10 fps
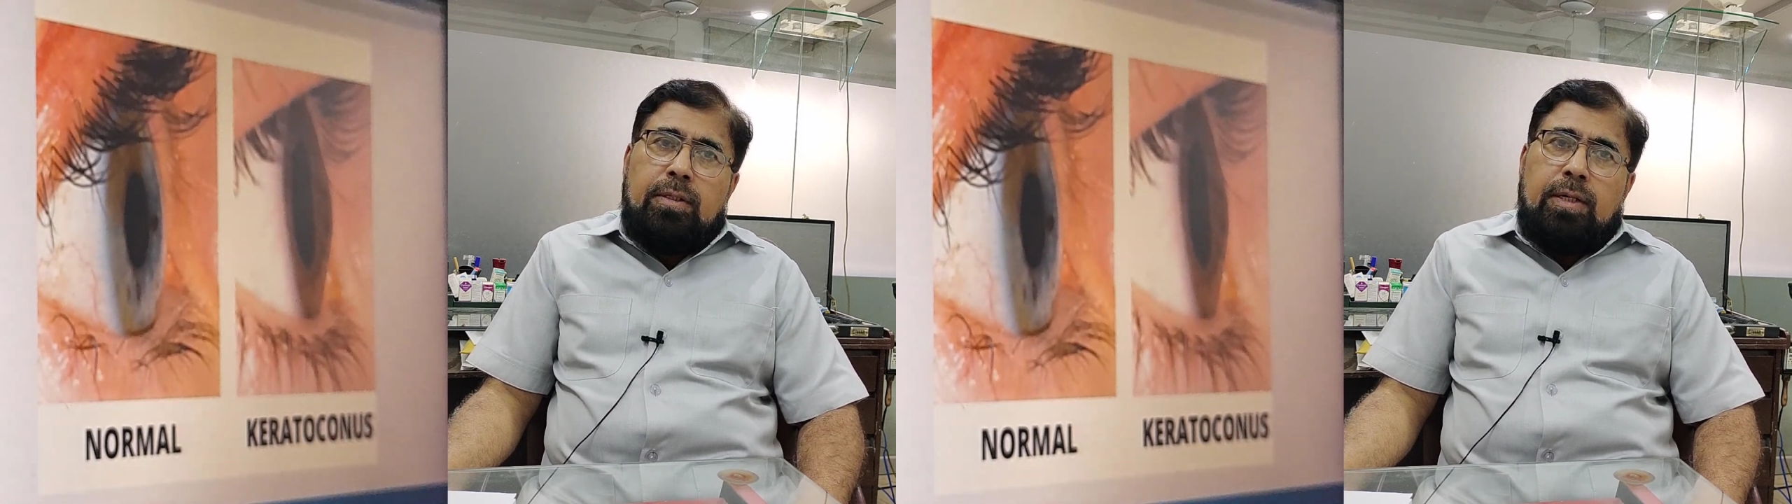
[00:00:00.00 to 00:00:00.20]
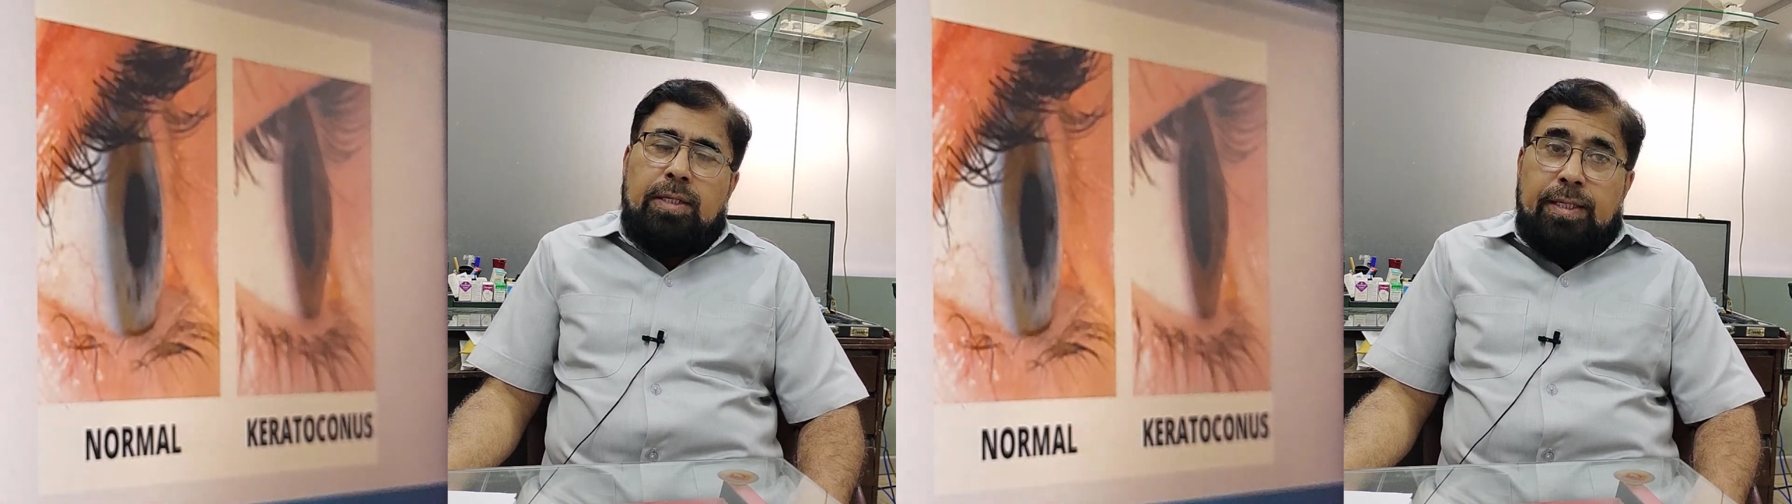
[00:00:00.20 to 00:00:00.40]

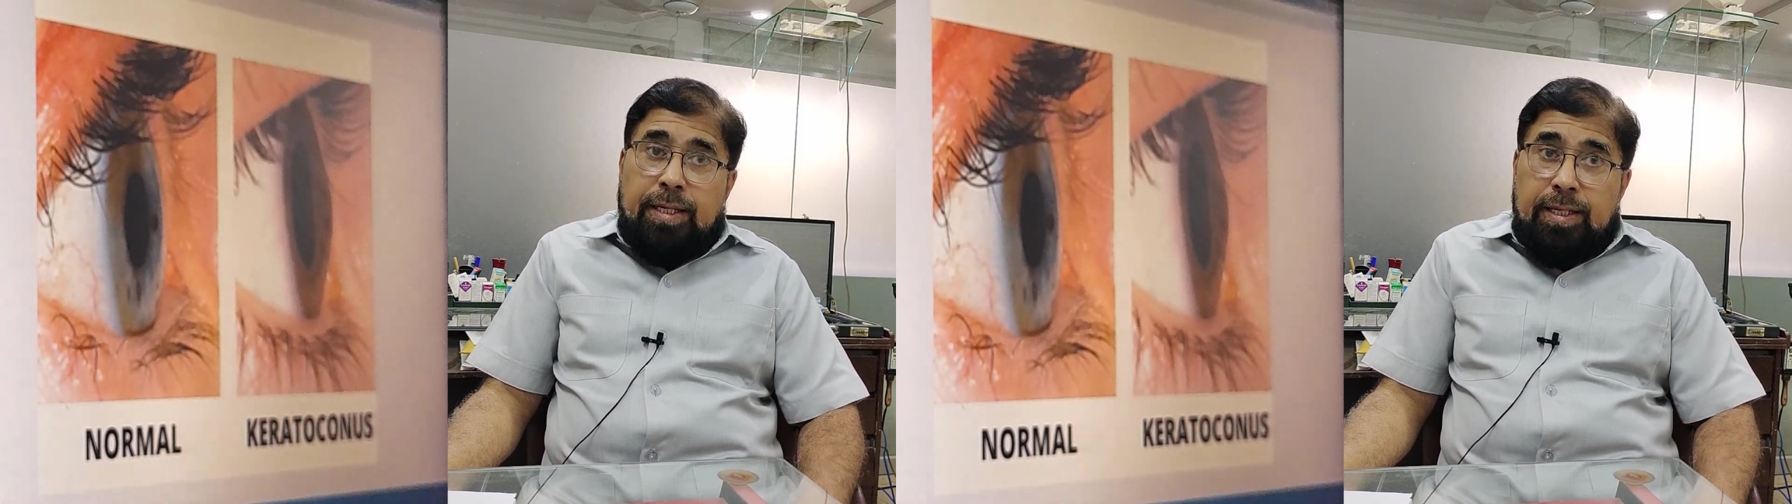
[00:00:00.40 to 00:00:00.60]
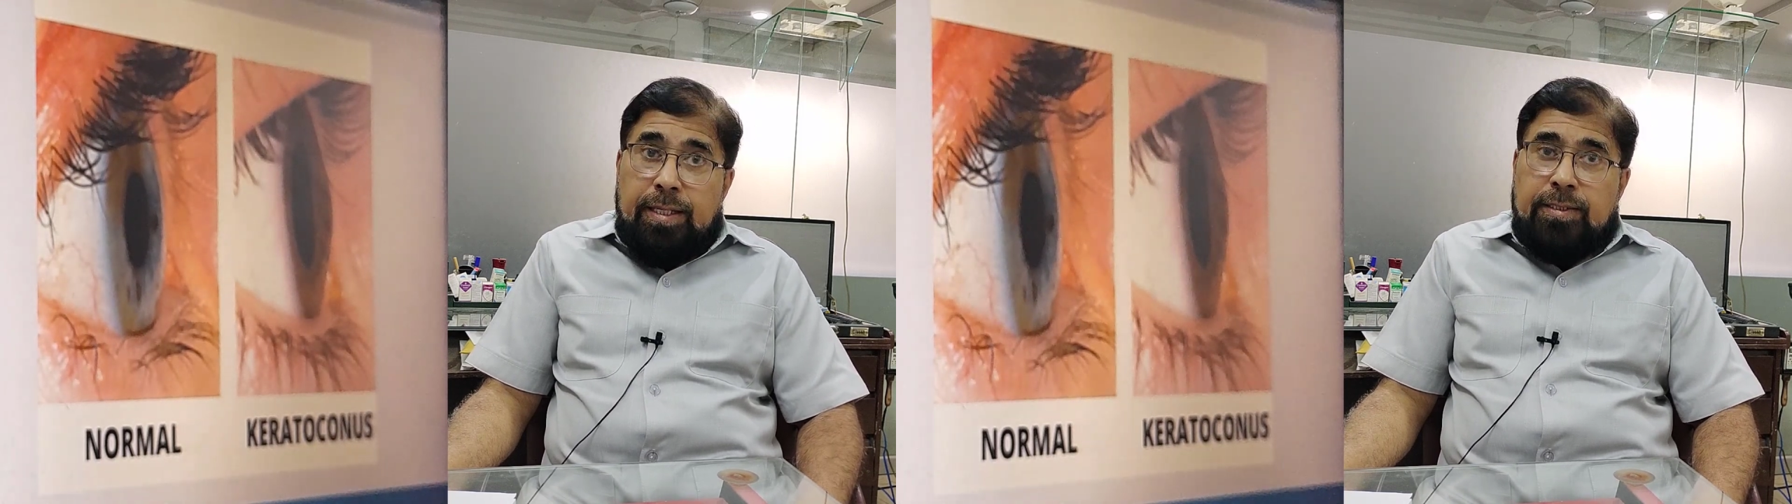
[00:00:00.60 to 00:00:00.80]

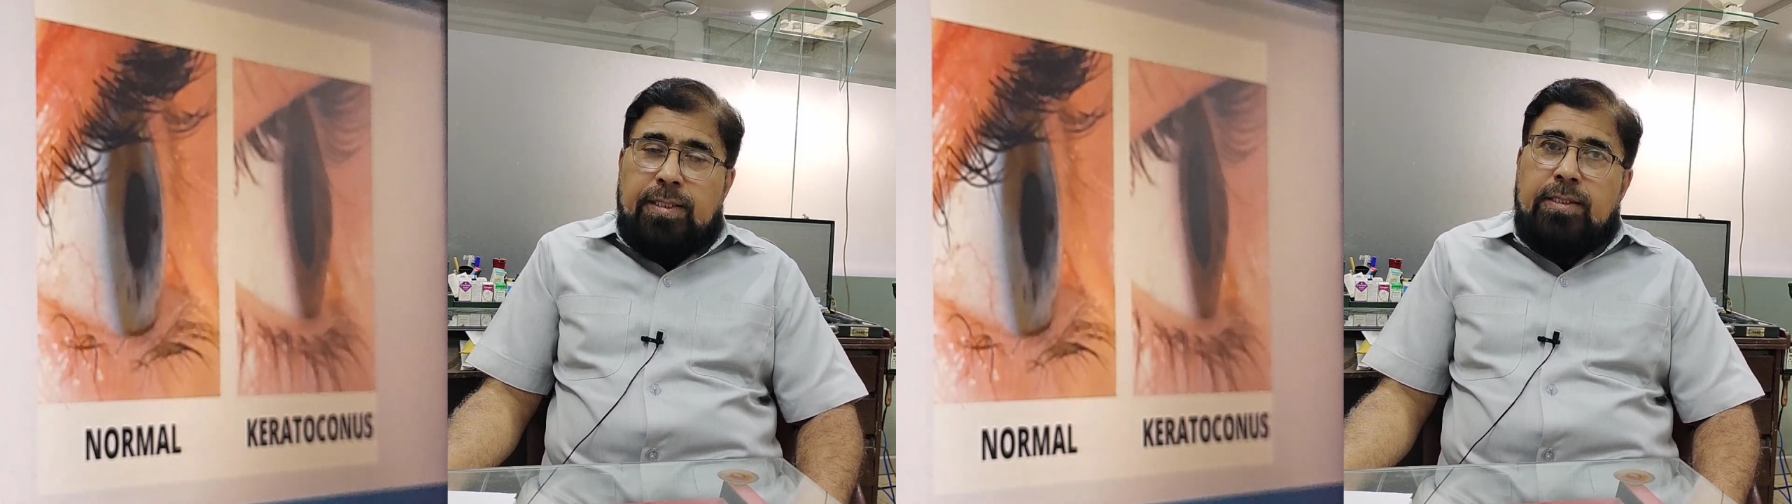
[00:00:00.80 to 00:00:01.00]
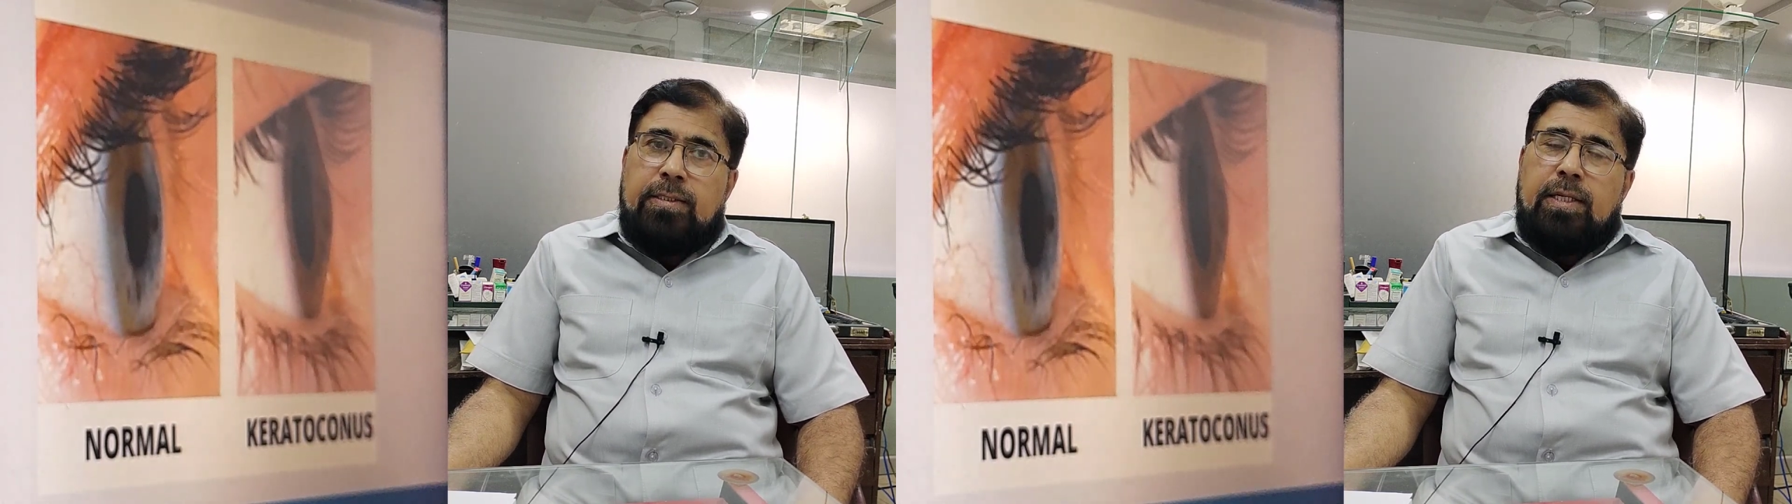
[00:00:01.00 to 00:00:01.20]
contact
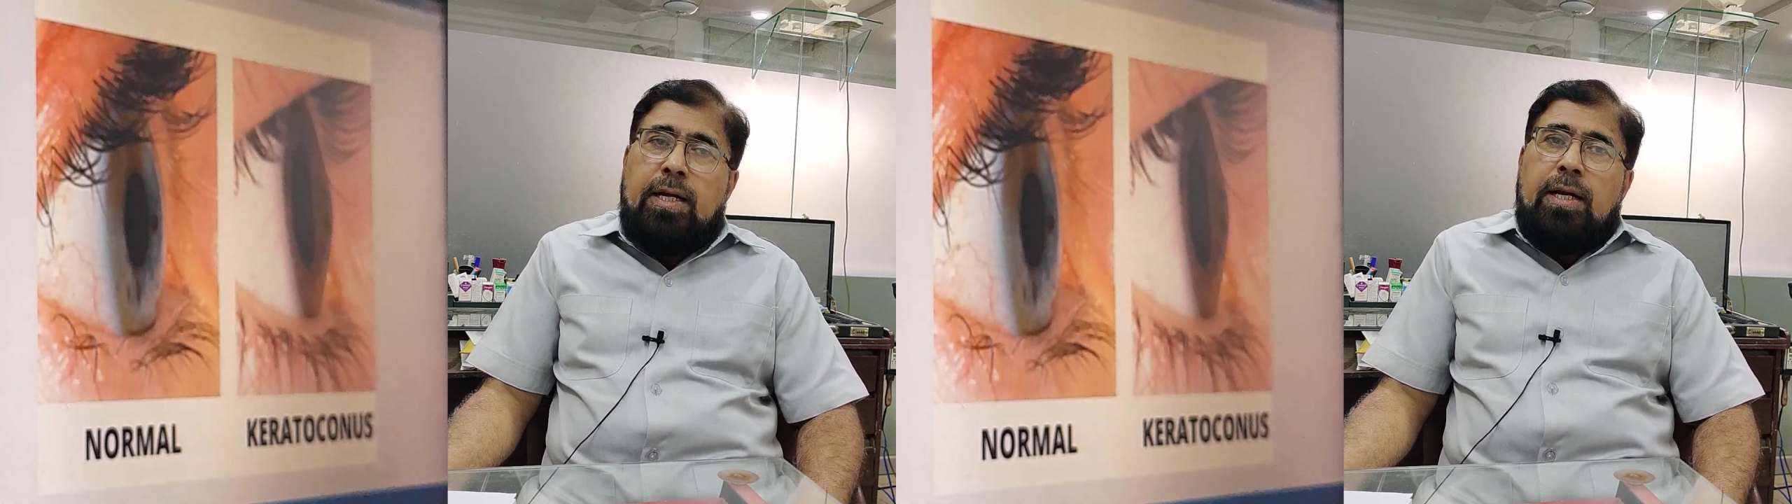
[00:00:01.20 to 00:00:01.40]
lenses